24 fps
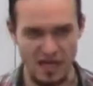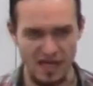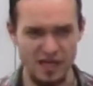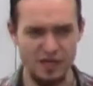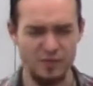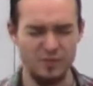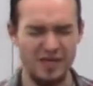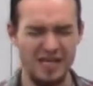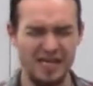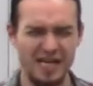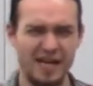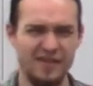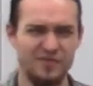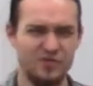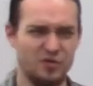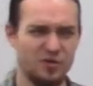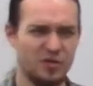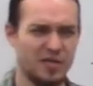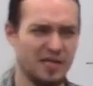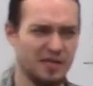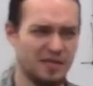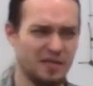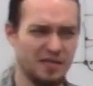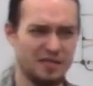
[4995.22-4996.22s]
And we have to
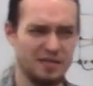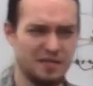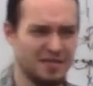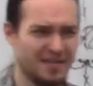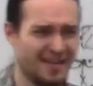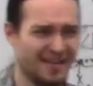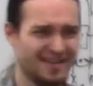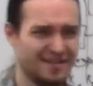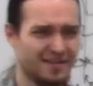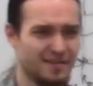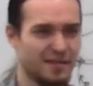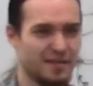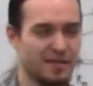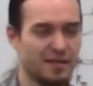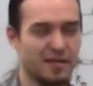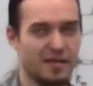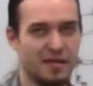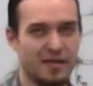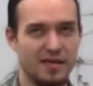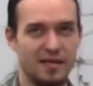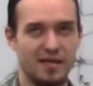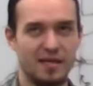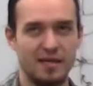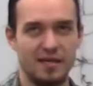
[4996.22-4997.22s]
check that like
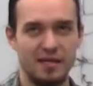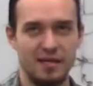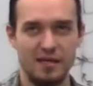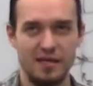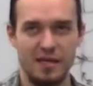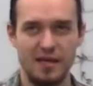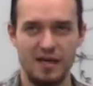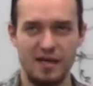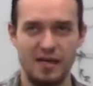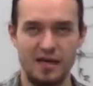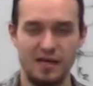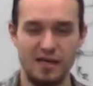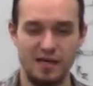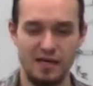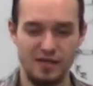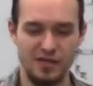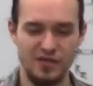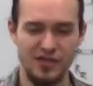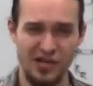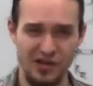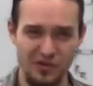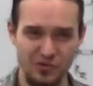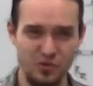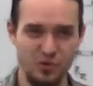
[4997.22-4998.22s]

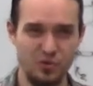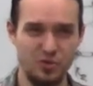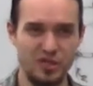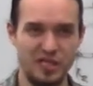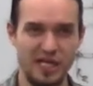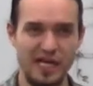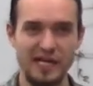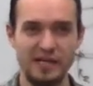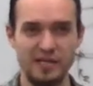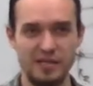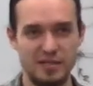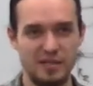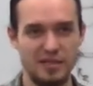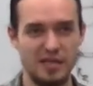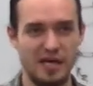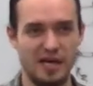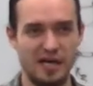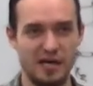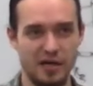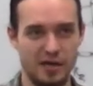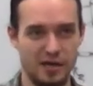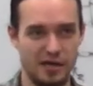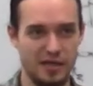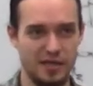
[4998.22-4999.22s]
no two signs
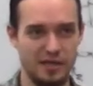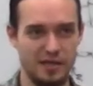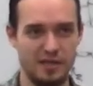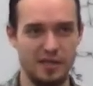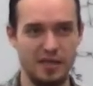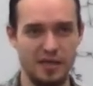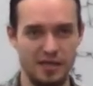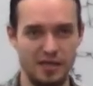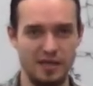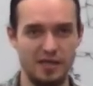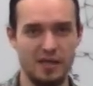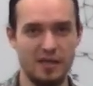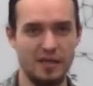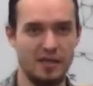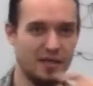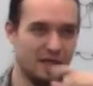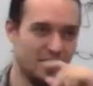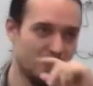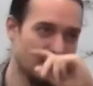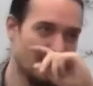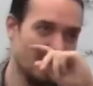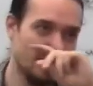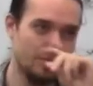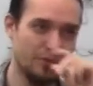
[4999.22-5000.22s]
are in
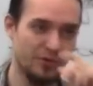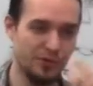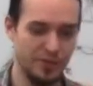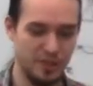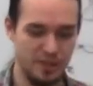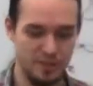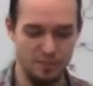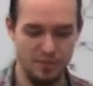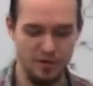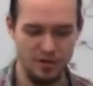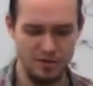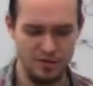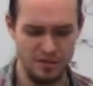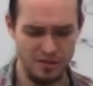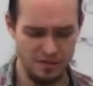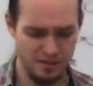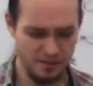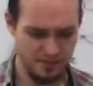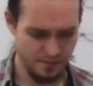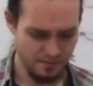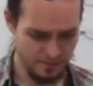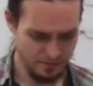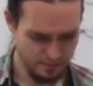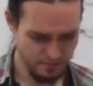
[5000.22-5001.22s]
neighboring
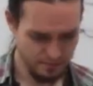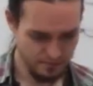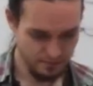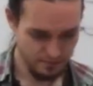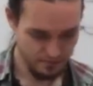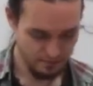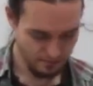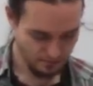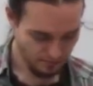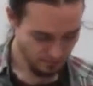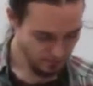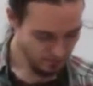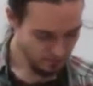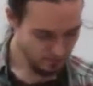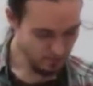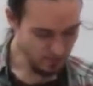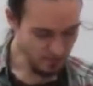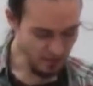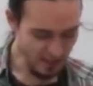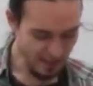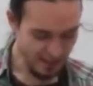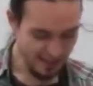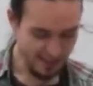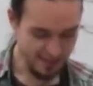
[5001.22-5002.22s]
spots,
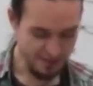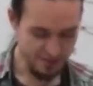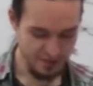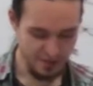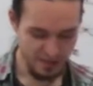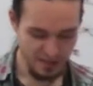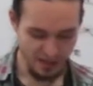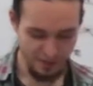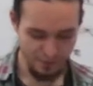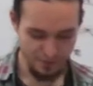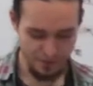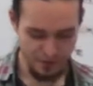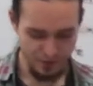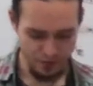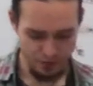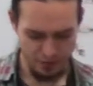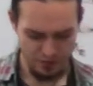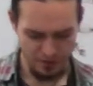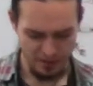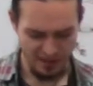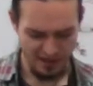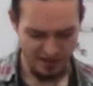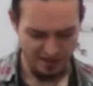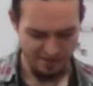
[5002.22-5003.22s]
and the stuff we
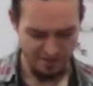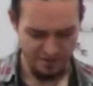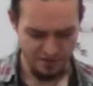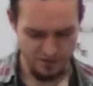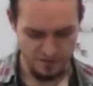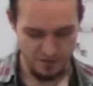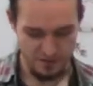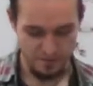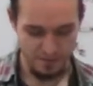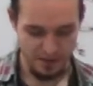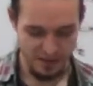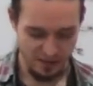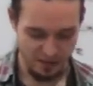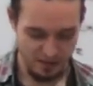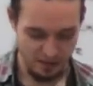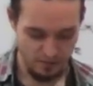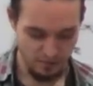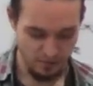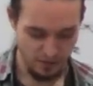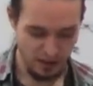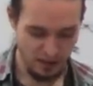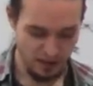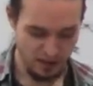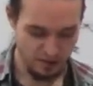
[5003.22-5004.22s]
usually have in arithmetic
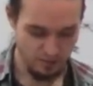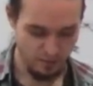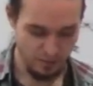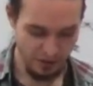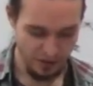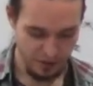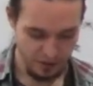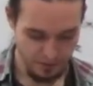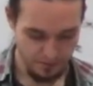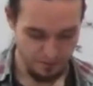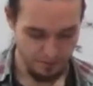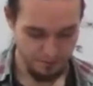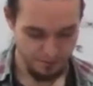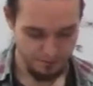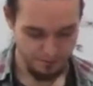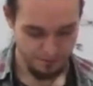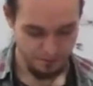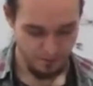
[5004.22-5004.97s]
expression.